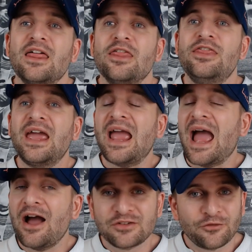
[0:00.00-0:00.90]
They
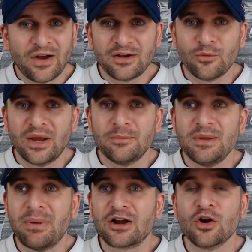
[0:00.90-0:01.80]
have to find a way to be
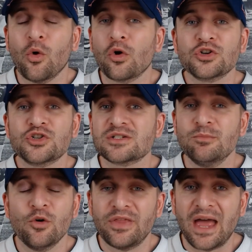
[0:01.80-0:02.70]
better or just
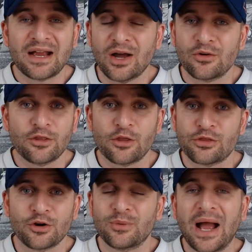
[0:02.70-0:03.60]
move the heck out of the
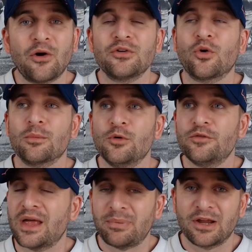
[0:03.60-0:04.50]
third round or move
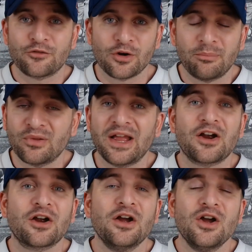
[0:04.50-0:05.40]
that pick for a
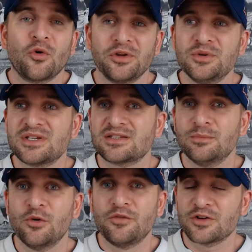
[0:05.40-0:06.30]
player or use it to
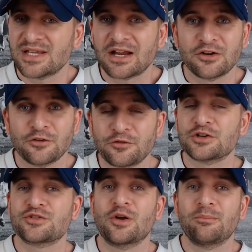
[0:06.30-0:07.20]
move your second or
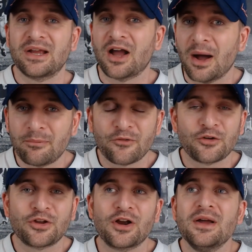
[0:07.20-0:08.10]
first round pick up
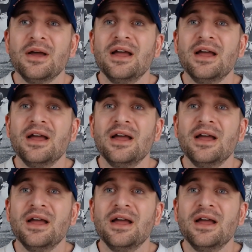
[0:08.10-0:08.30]
further